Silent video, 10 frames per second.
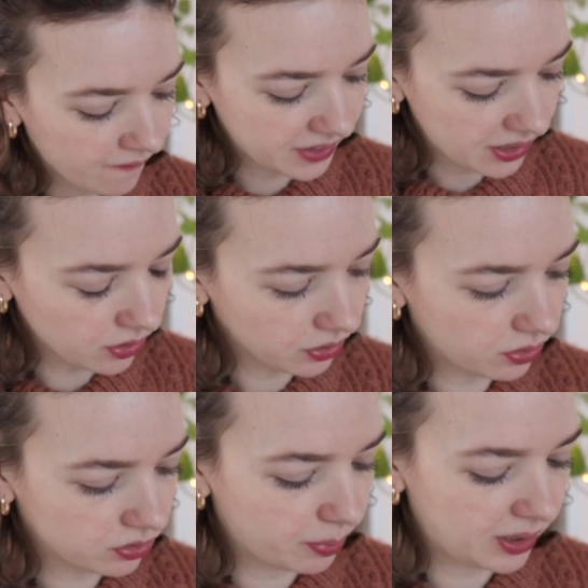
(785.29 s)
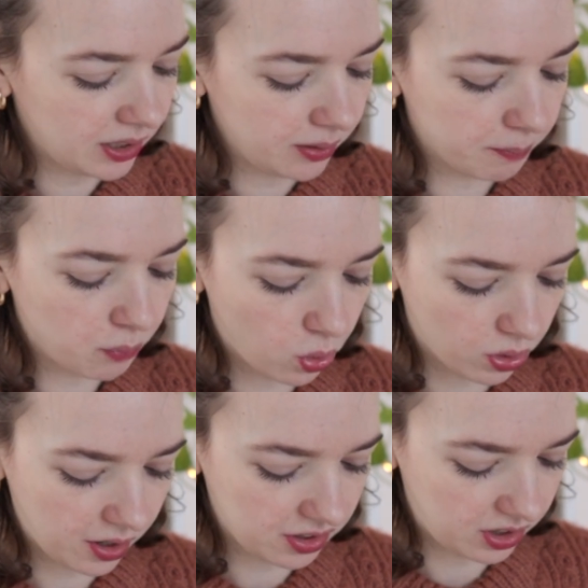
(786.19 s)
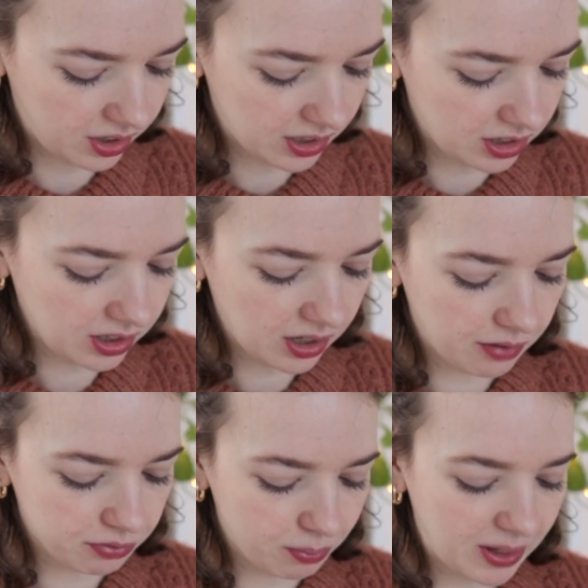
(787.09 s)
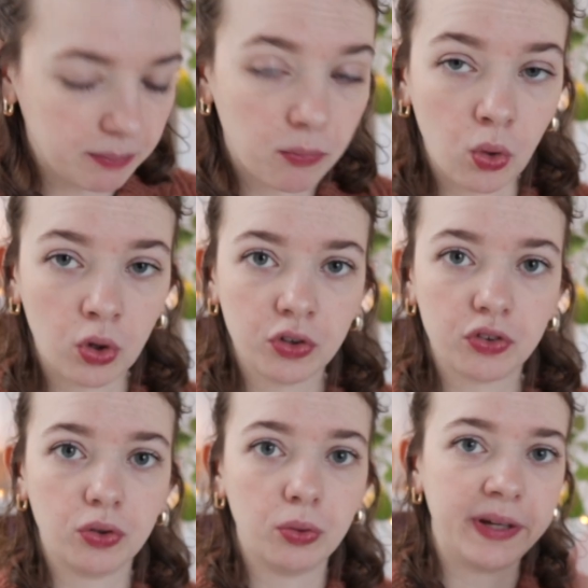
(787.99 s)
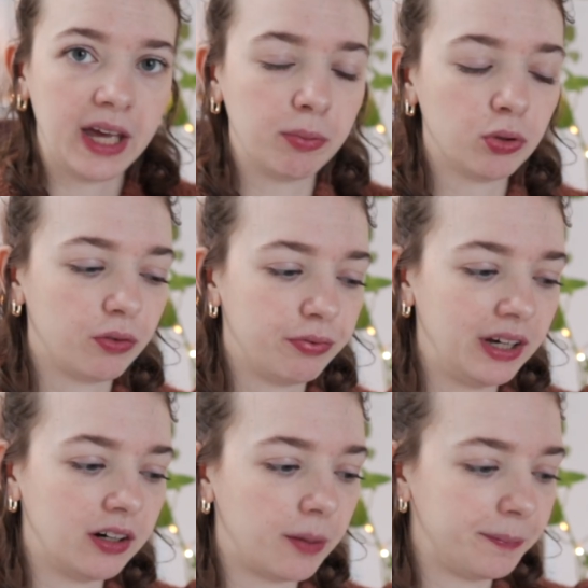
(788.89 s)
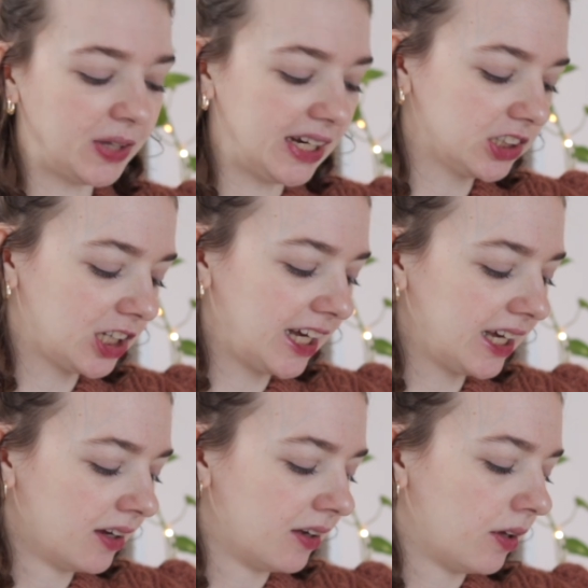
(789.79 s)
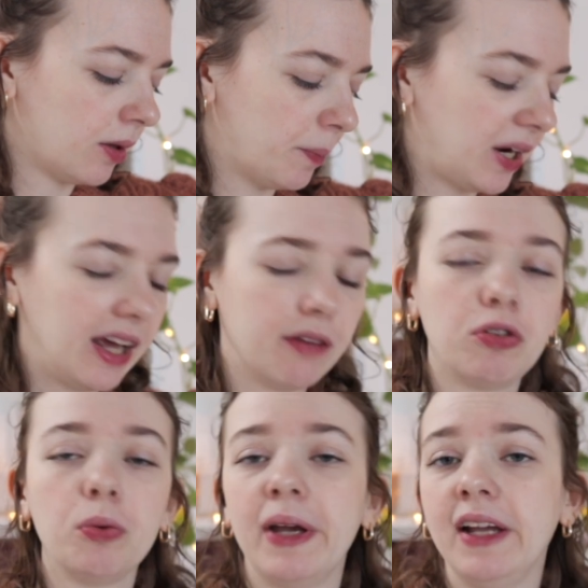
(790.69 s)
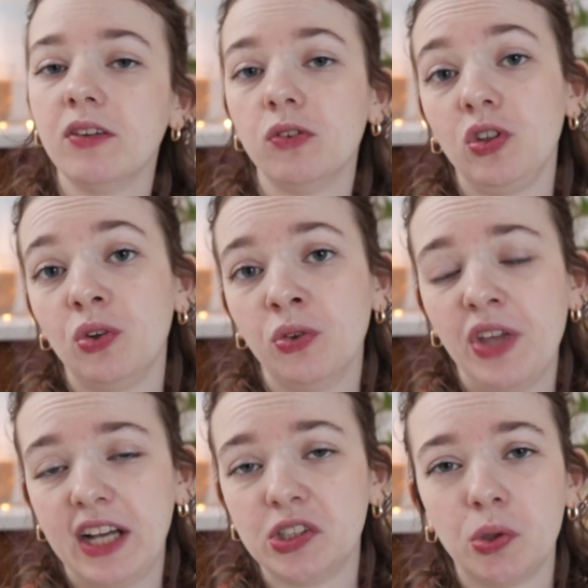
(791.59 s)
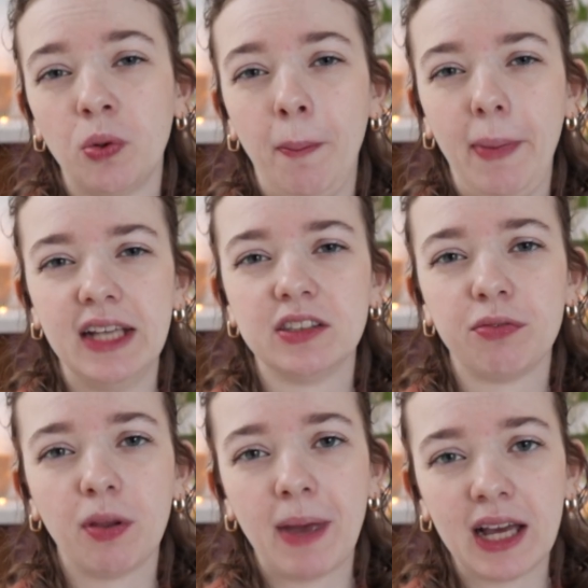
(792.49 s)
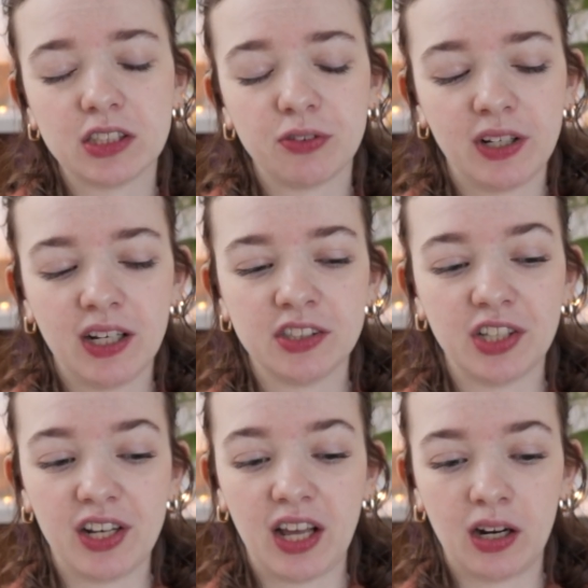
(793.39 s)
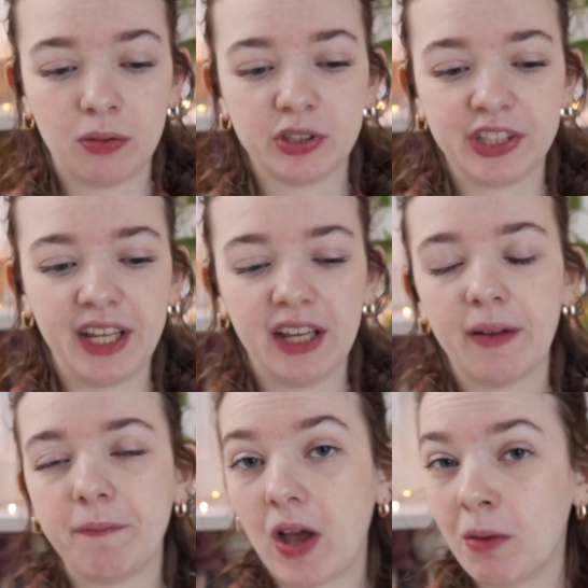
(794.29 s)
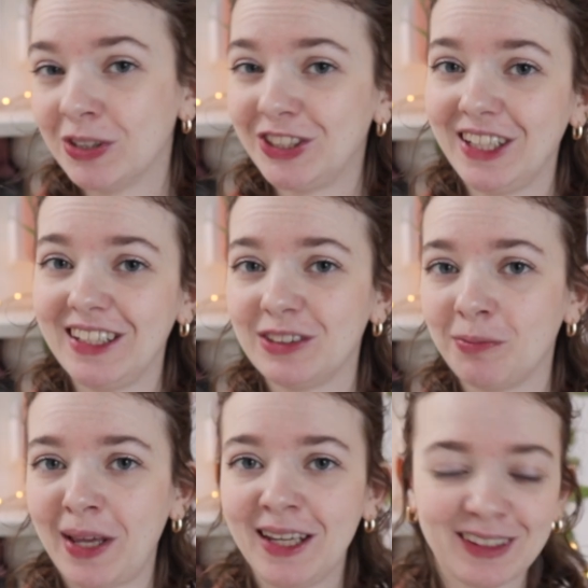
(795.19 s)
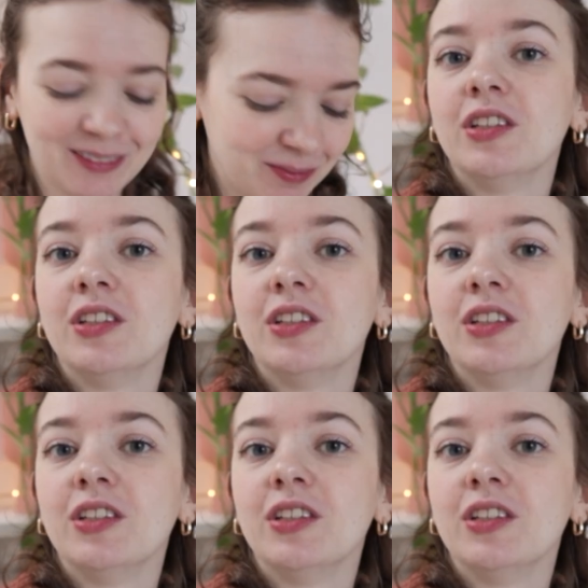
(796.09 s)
There are going to be more, I think. I think I have to make more to be able to fill it up nicely, but I have to wait until the actual base of the bag is finished, and then I will see how much I need to make.